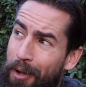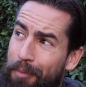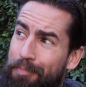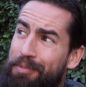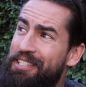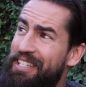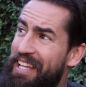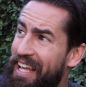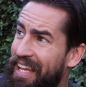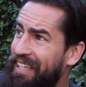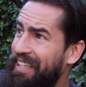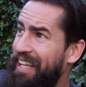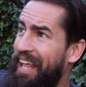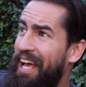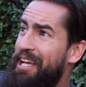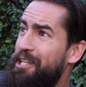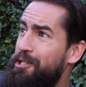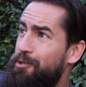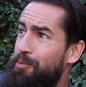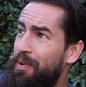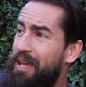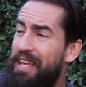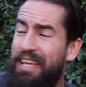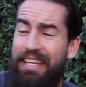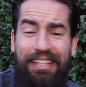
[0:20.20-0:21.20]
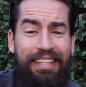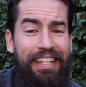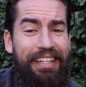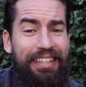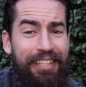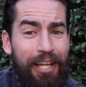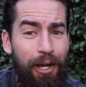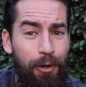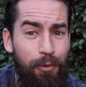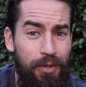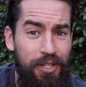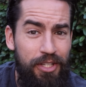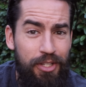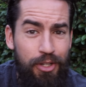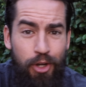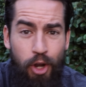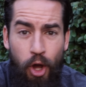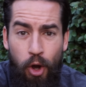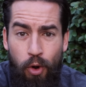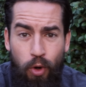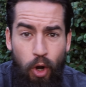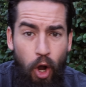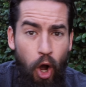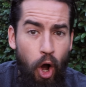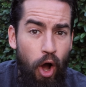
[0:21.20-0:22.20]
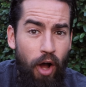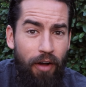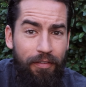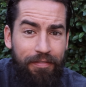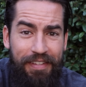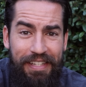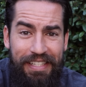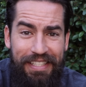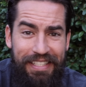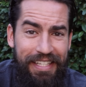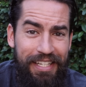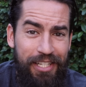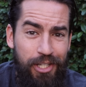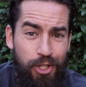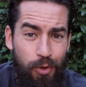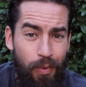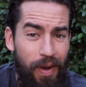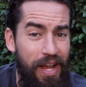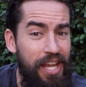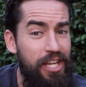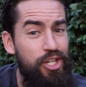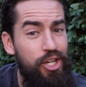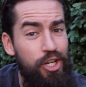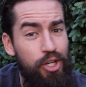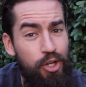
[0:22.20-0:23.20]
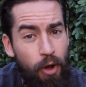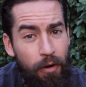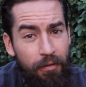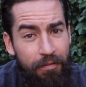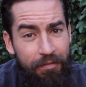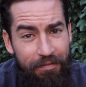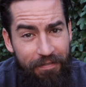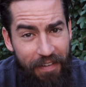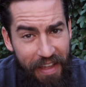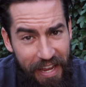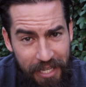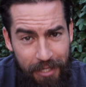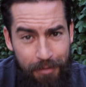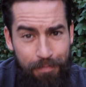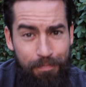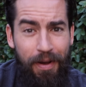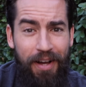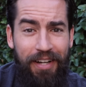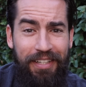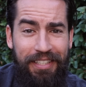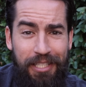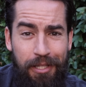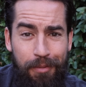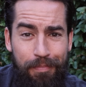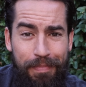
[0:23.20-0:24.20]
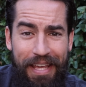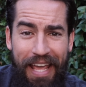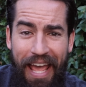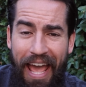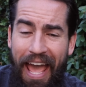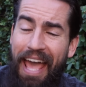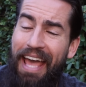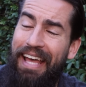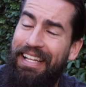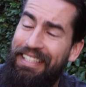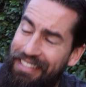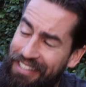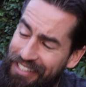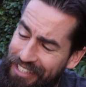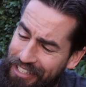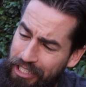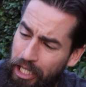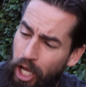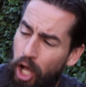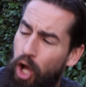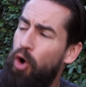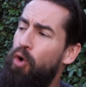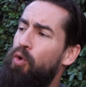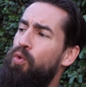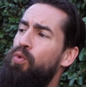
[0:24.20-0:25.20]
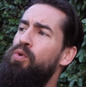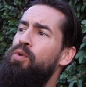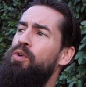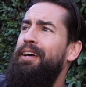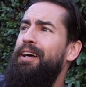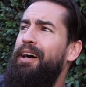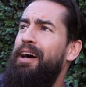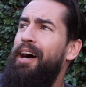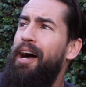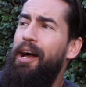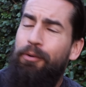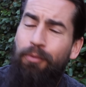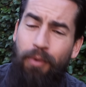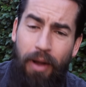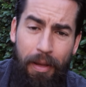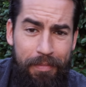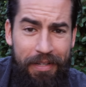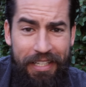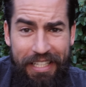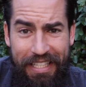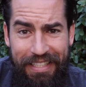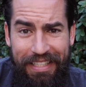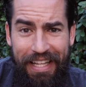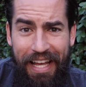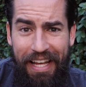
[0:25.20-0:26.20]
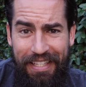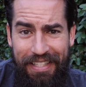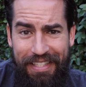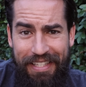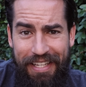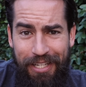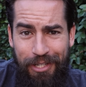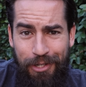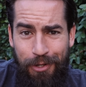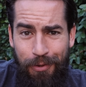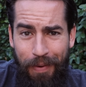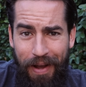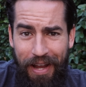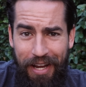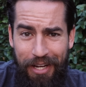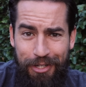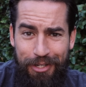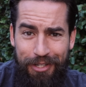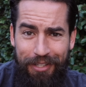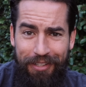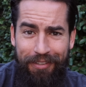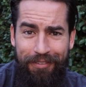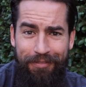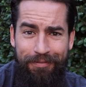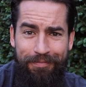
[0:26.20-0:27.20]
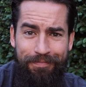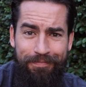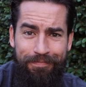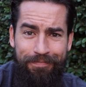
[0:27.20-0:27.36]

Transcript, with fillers: upset last week that there was no coffee situation, no face mug to be had, so I remedied that situation.